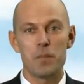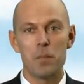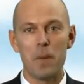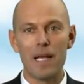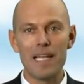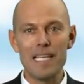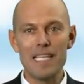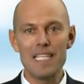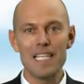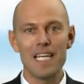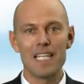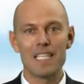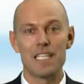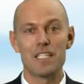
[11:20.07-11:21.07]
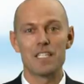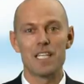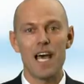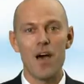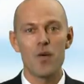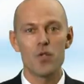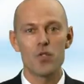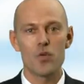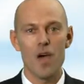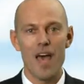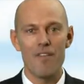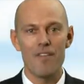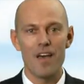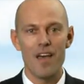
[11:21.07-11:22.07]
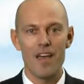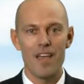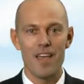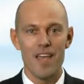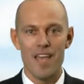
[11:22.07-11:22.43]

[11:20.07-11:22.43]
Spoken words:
pleasing as it sounds to have a